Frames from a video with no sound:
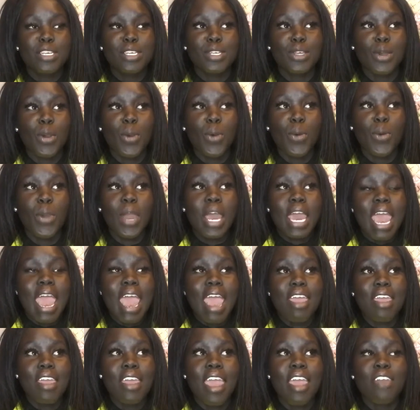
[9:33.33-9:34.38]
So
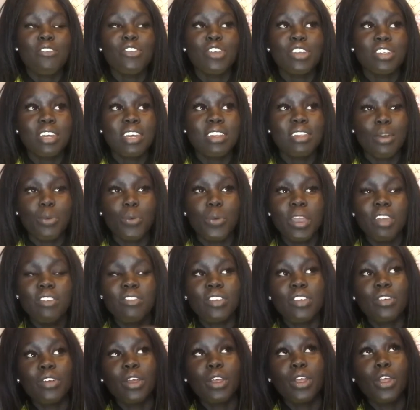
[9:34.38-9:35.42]
everything that we have
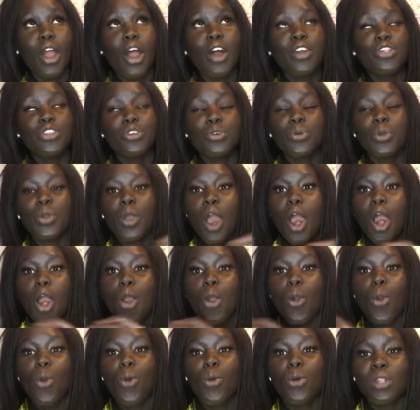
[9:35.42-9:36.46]
gone through our
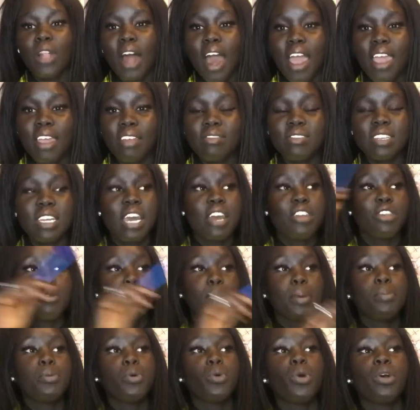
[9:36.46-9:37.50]
whole lives, the
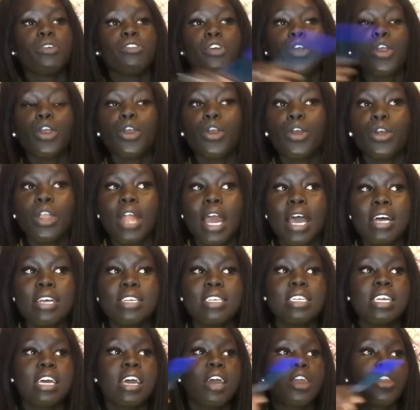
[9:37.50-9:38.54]
people who have hurt us,
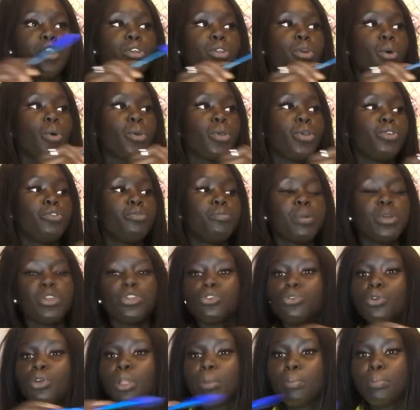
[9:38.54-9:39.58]
you know, you've been
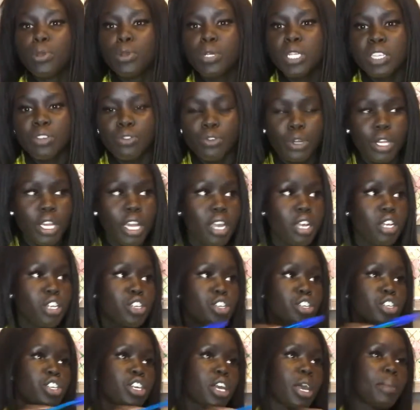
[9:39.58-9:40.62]
through an abusive
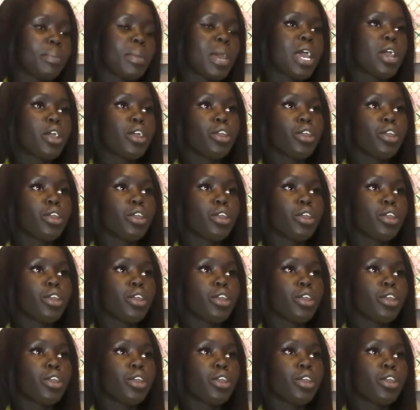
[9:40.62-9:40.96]
relationship,